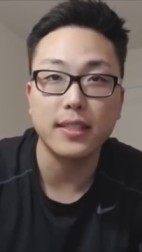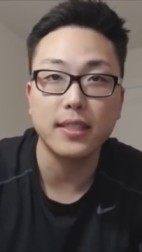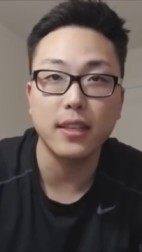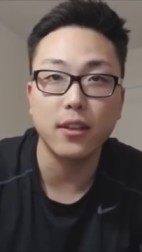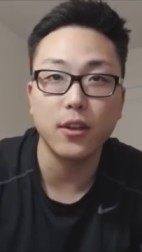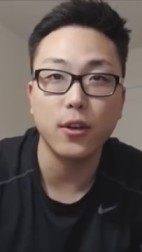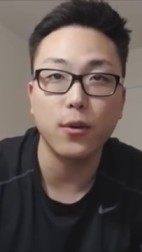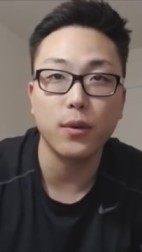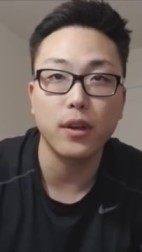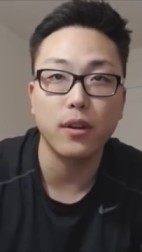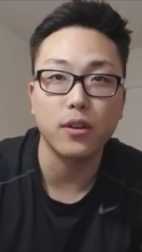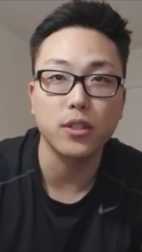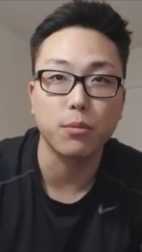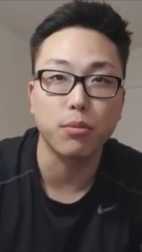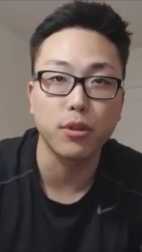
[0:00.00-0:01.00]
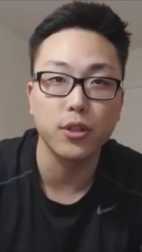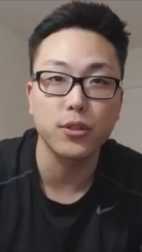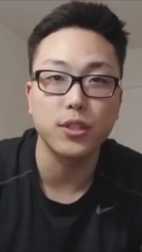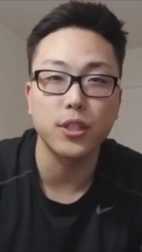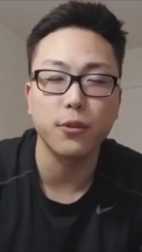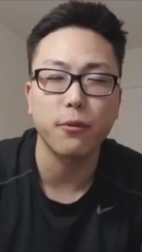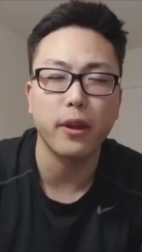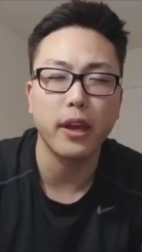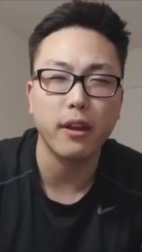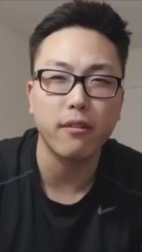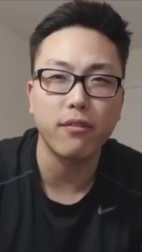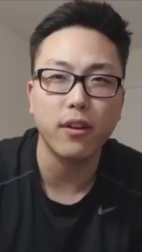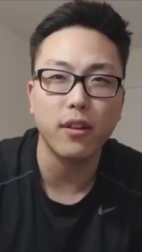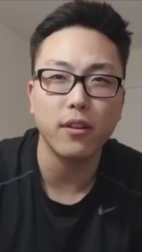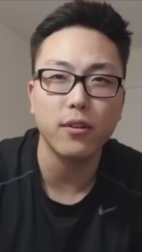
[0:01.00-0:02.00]
silicone can also produce newer
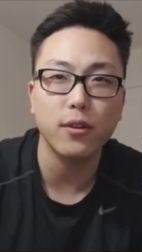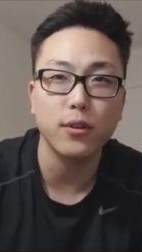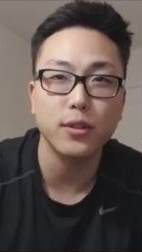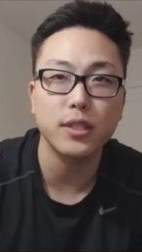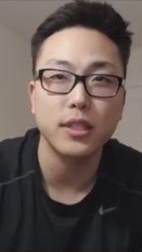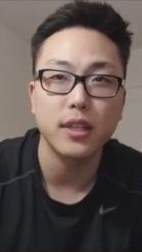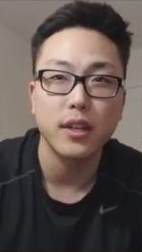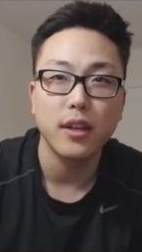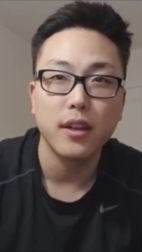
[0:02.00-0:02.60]
hair follicles,